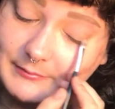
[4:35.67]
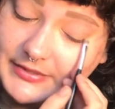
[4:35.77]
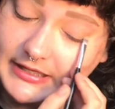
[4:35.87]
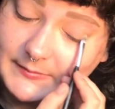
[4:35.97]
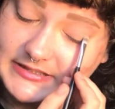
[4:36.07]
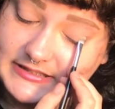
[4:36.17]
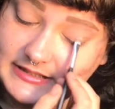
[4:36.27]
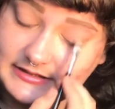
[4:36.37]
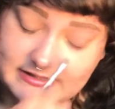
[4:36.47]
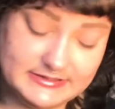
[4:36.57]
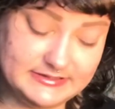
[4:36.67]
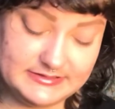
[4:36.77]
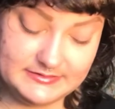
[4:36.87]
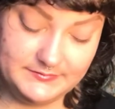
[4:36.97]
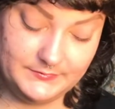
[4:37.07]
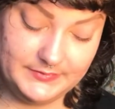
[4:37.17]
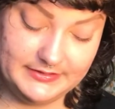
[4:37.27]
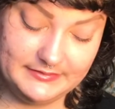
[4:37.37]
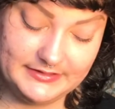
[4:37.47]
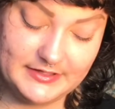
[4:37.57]
pigment in this when
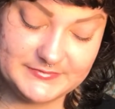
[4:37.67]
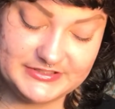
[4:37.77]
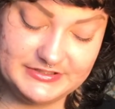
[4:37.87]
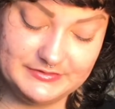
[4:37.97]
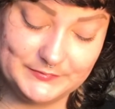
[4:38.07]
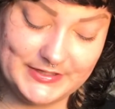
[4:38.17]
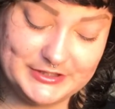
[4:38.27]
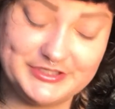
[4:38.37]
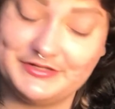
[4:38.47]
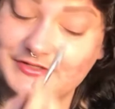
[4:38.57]
it comes to ratios,